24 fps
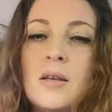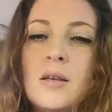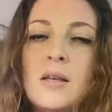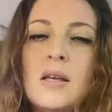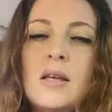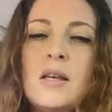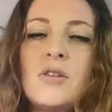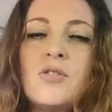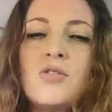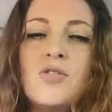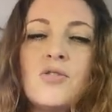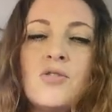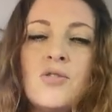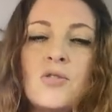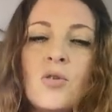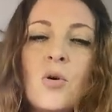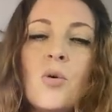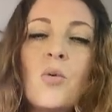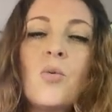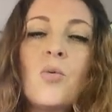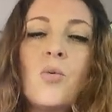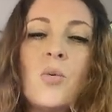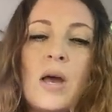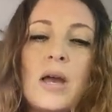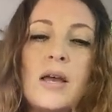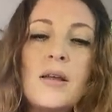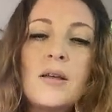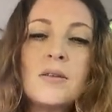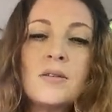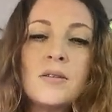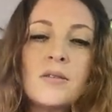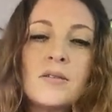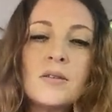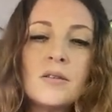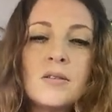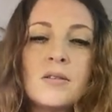each note went
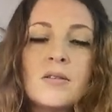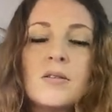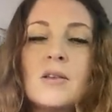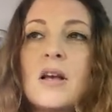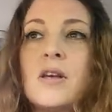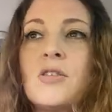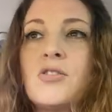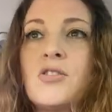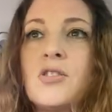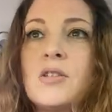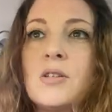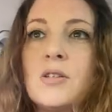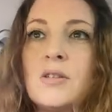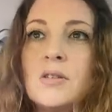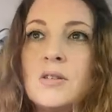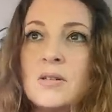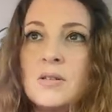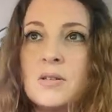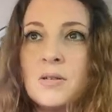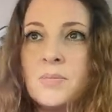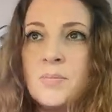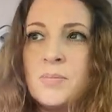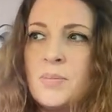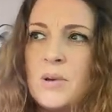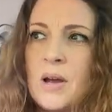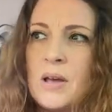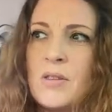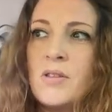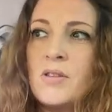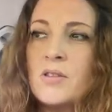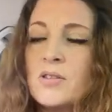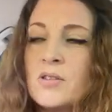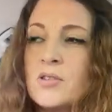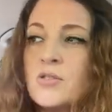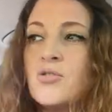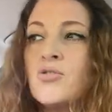in succession by
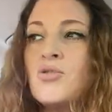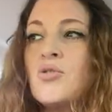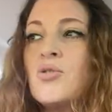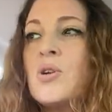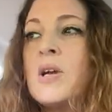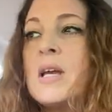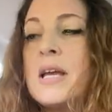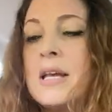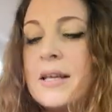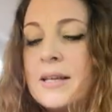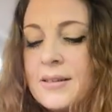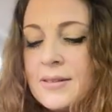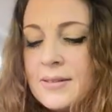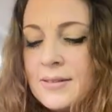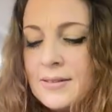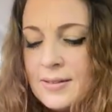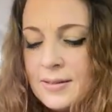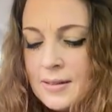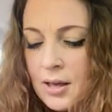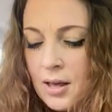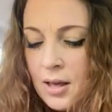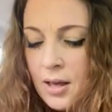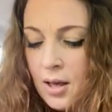the strings.